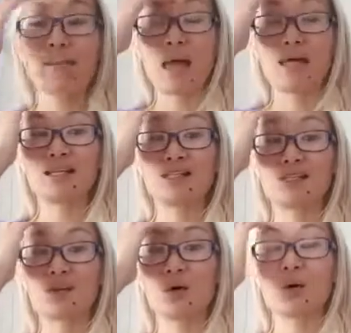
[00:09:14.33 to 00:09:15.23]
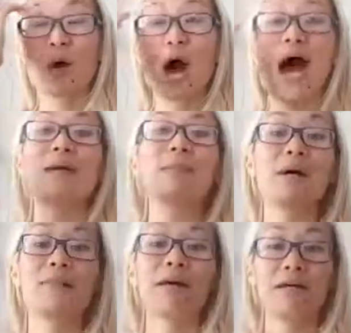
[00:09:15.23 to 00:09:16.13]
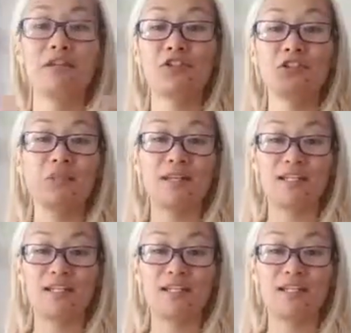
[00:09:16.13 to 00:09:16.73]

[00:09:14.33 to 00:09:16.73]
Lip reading: and so my energy might